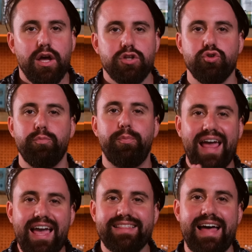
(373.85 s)
to
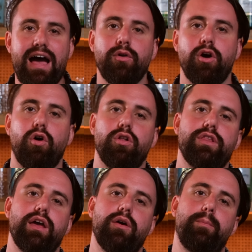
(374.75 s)
break down all
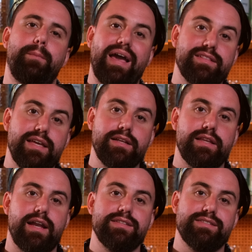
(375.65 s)
the pectin
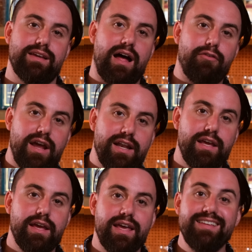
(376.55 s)
that is already
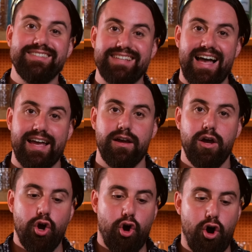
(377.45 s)
inside
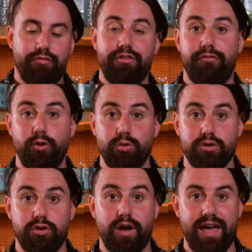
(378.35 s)
of the fruit,
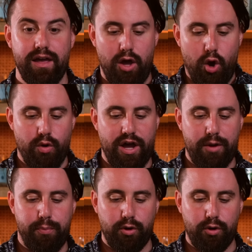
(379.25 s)
okay? We're gonna